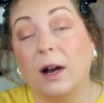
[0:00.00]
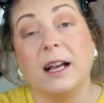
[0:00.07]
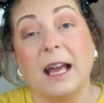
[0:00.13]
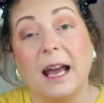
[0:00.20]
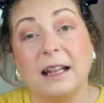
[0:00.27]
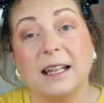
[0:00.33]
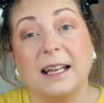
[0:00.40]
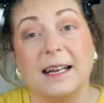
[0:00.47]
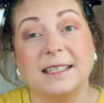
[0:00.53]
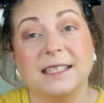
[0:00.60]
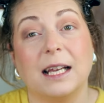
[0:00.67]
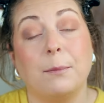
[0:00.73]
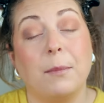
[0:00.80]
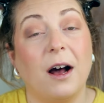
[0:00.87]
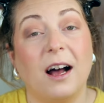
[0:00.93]
again, like I
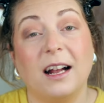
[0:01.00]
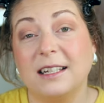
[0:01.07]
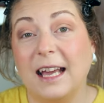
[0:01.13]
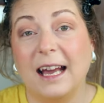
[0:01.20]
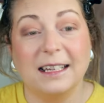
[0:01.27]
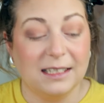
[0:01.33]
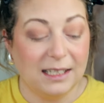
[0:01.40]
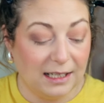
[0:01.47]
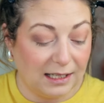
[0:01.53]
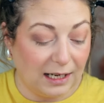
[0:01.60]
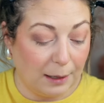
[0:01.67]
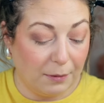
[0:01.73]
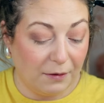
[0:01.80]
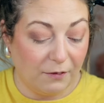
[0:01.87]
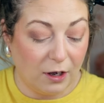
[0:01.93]
said, podcasty
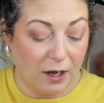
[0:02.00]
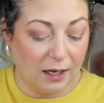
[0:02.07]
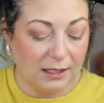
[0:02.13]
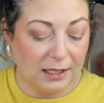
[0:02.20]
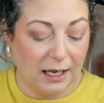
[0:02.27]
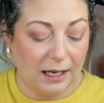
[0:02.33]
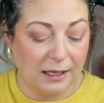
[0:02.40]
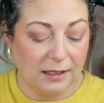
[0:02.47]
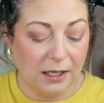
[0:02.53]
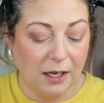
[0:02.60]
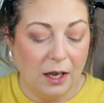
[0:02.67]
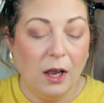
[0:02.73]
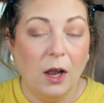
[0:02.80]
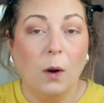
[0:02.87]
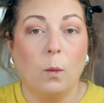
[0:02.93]
type of content
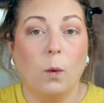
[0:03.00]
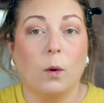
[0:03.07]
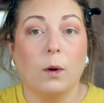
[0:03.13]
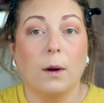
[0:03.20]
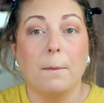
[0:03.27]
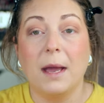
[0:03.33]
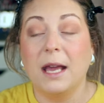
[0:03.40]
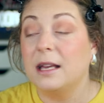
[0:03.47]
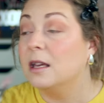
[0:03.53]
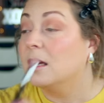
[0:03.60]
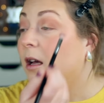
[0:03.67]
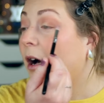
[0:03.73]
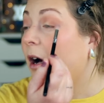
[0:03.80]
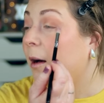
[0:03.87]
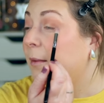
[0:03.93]
where we're making
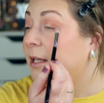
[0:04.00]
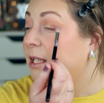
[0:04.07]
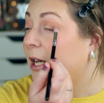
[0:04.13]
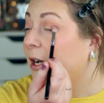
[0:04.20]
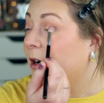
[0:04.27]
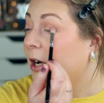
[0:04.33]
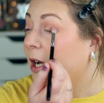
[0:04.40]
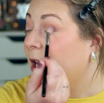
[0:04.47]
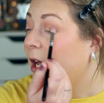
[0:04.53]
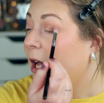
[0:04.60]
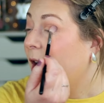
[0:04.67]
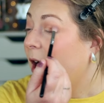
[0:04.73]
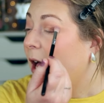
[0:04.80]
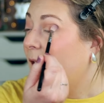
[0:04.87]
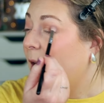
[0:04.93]
commentary.
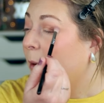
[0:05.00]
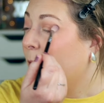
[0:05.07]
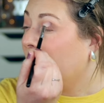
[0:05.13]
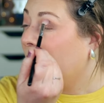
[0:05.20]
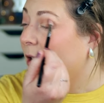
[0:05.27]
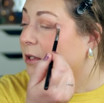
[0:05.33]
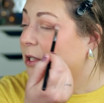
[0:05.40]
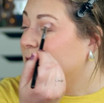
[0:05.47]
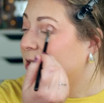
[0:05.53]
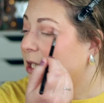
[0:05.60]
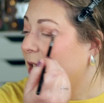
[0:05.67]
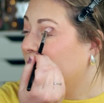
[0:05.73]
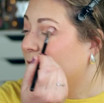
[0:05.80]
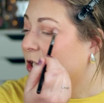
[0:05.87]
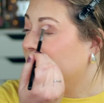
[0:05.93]
And we're also
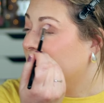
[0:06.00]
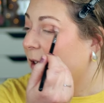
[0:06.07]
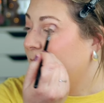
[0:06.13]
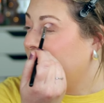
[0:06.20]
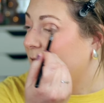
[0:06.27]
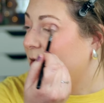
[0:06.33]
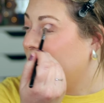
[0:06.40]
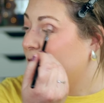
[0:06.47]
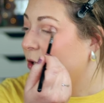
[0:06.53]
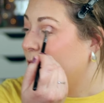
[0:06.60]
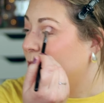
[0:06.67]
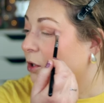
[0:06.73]
seeing a shift into